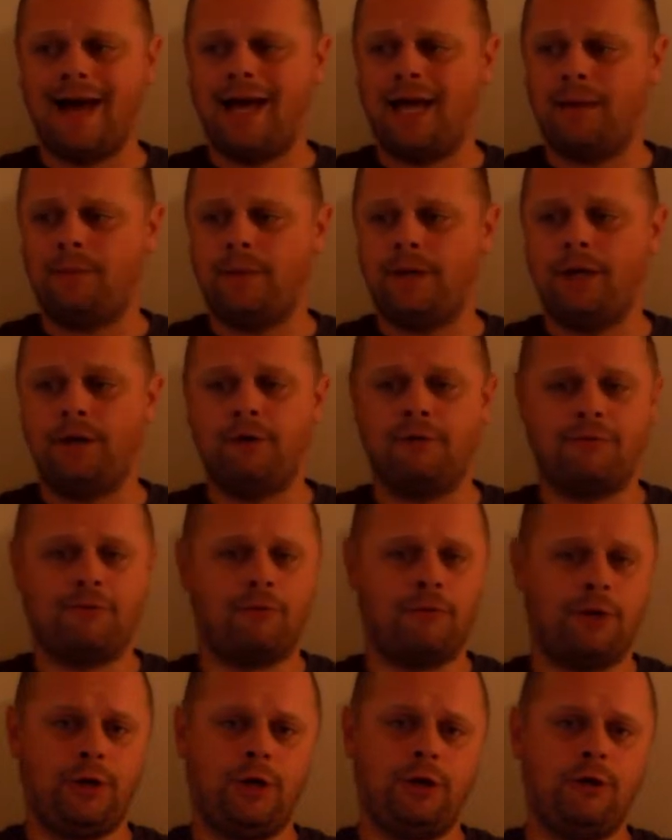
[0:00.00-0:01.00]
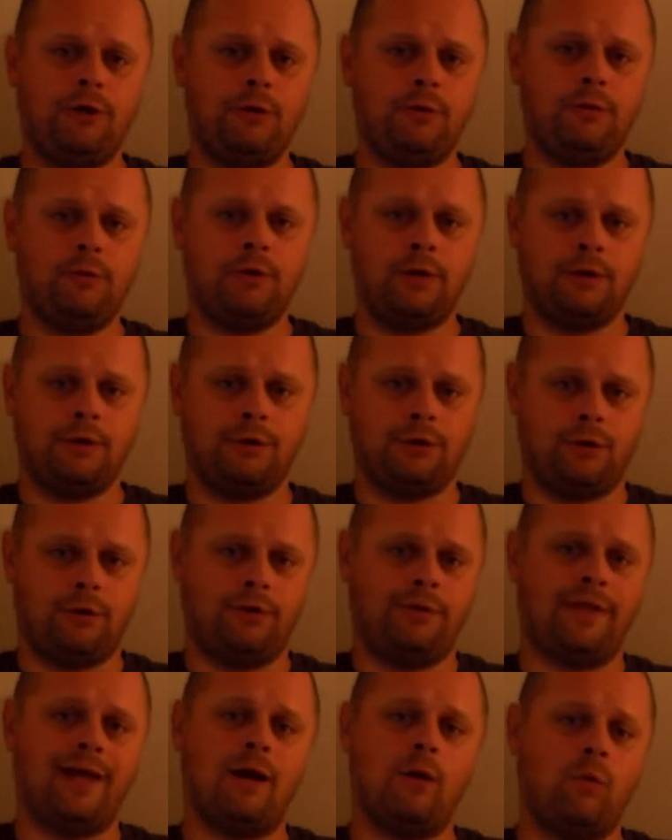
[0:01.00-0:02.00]
I am here for you
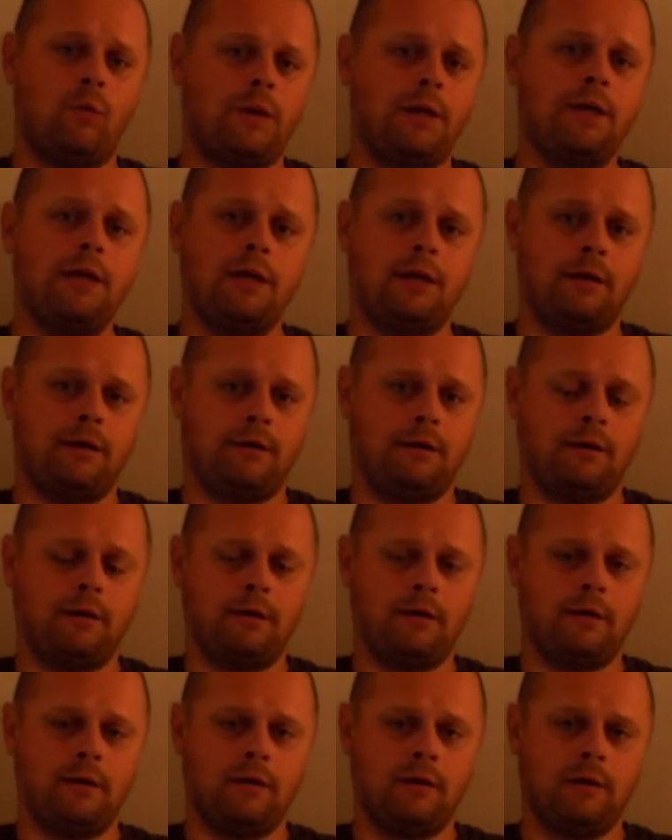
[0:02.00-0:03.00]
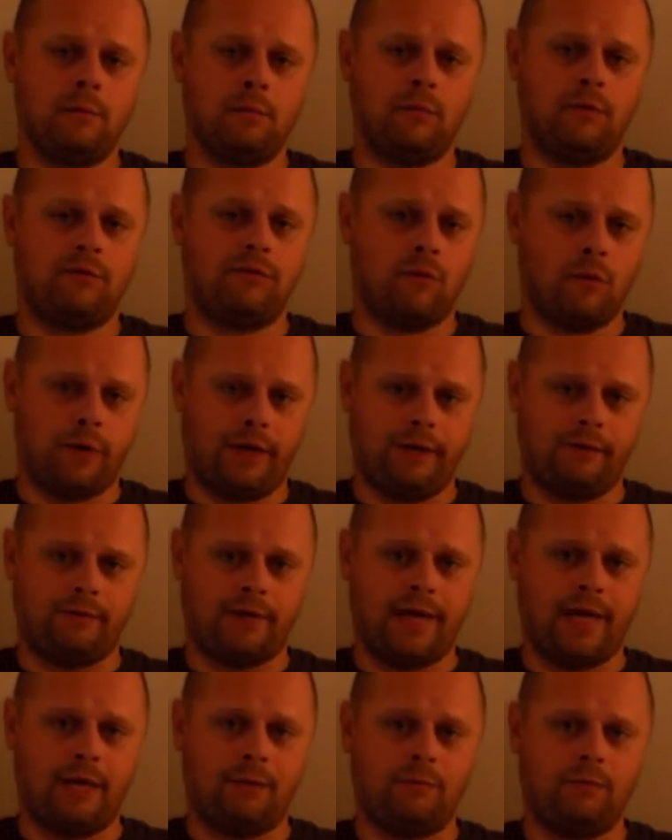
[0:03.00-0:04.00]
during that week before
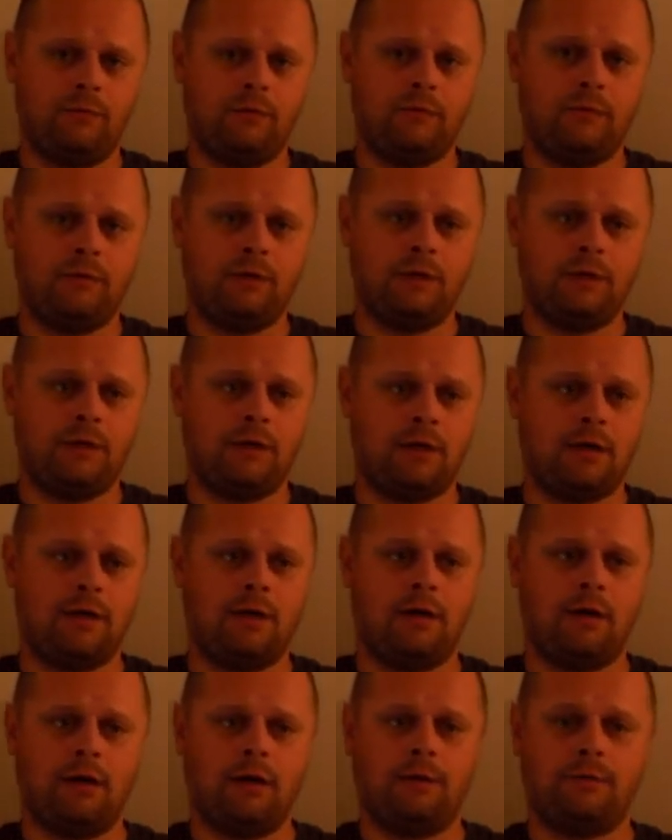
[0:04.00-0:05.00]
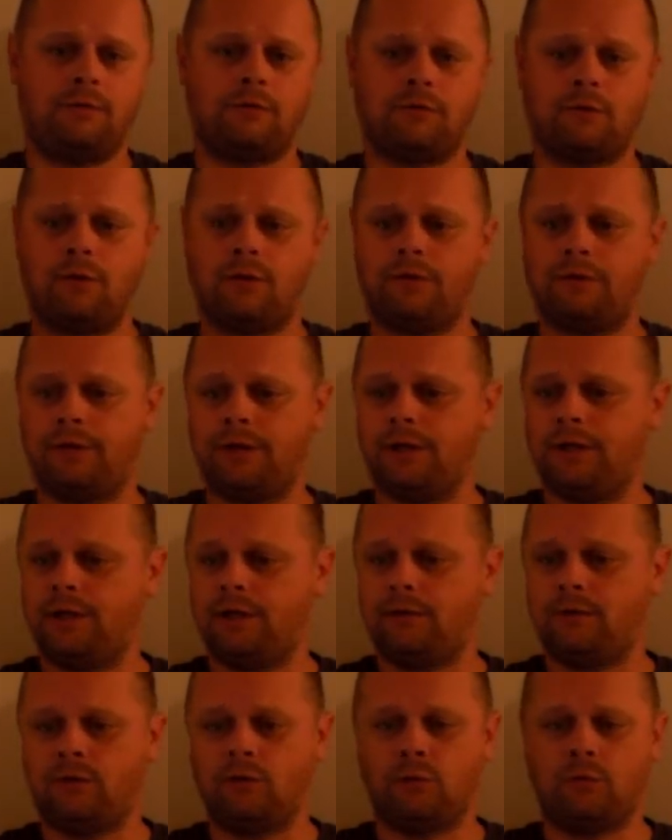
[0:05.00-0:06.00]
exams,
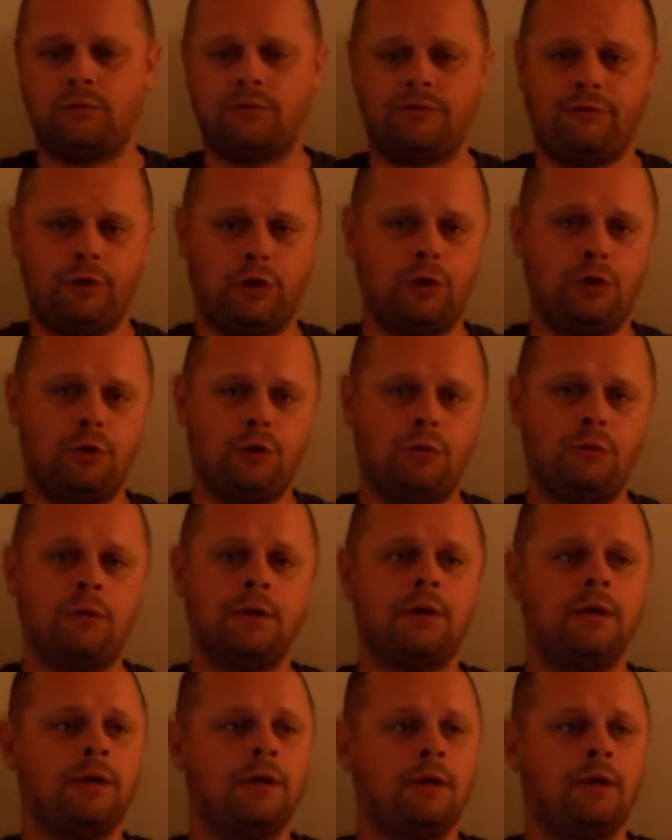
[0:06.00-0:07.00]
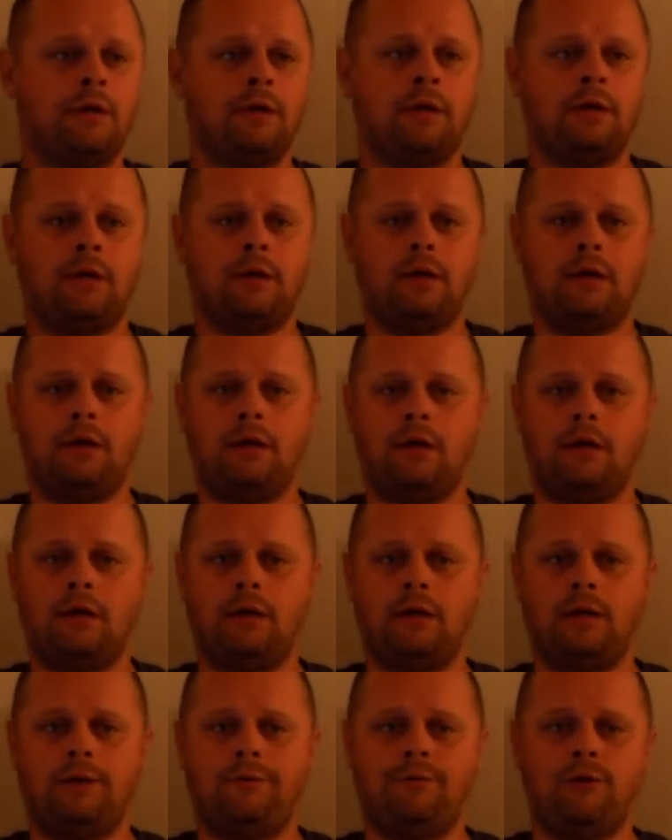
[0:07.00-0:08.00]
certainly to review.
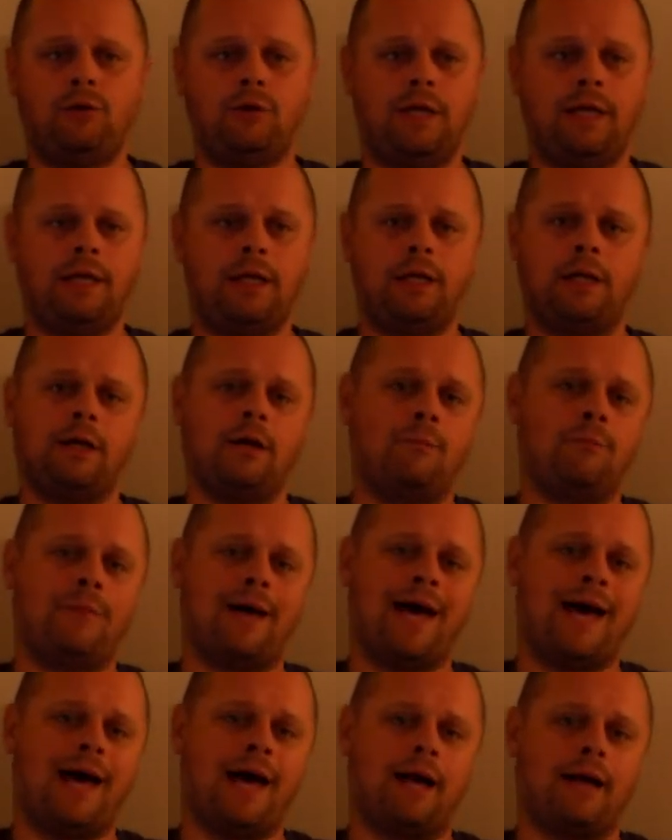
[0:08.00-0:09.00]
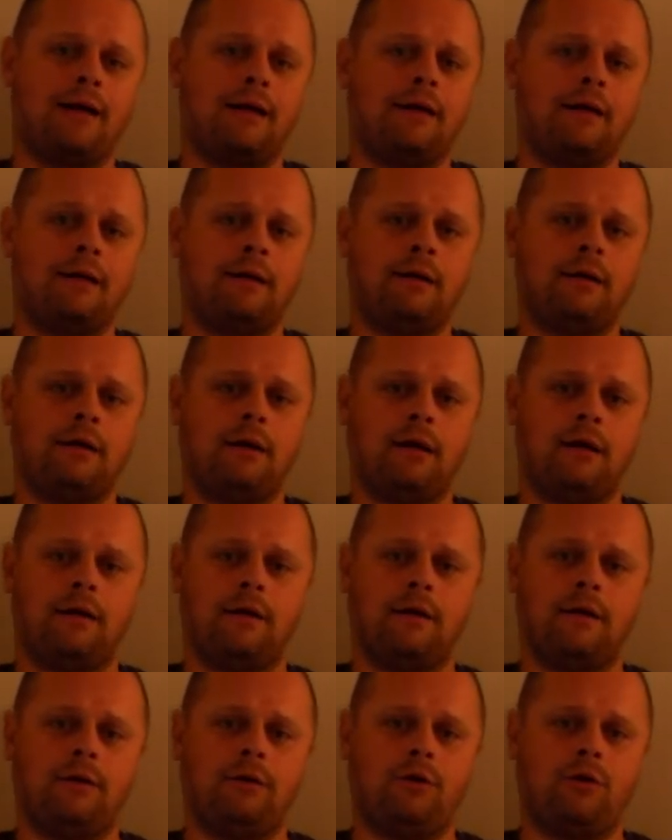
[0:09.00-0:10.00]
If you need to come back
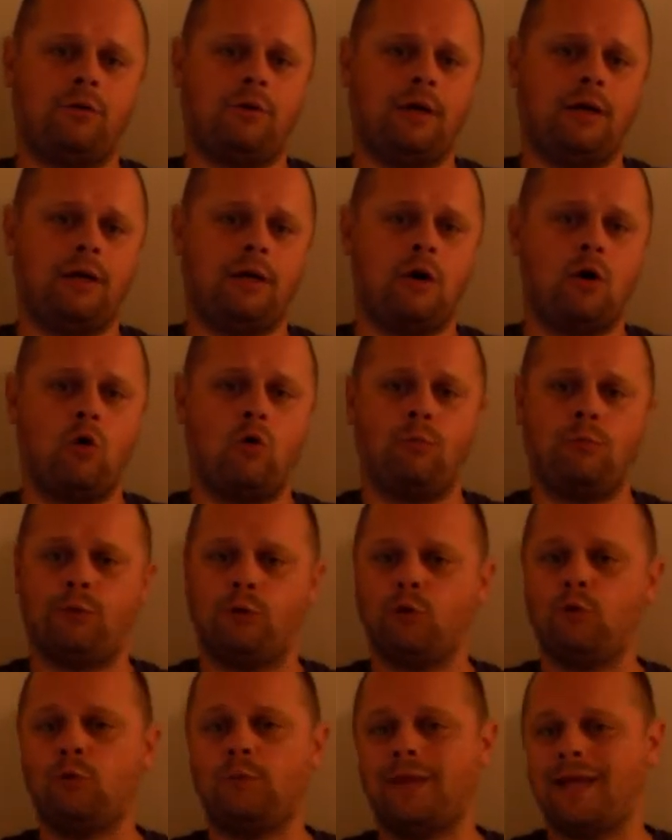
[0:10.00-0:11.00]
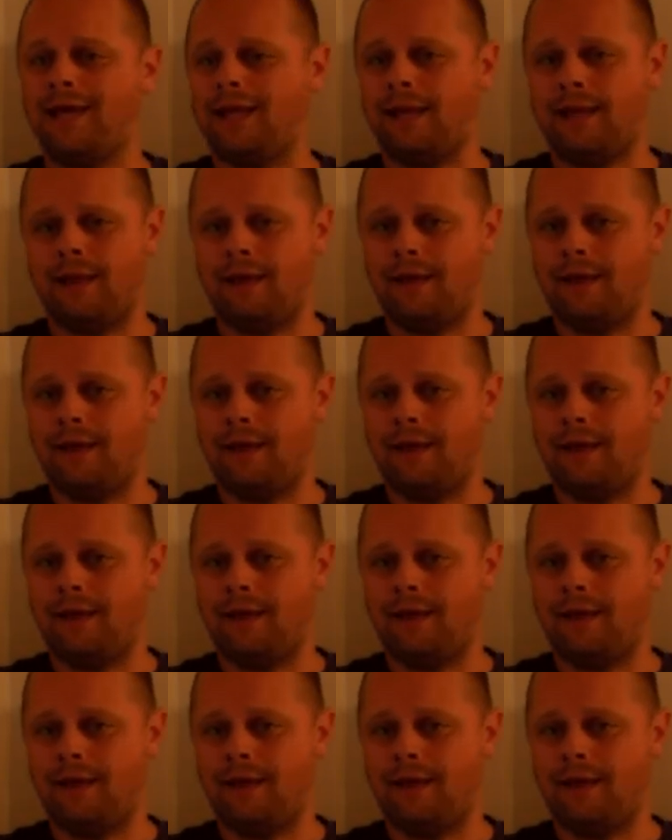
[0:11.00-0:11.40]
during homeroom that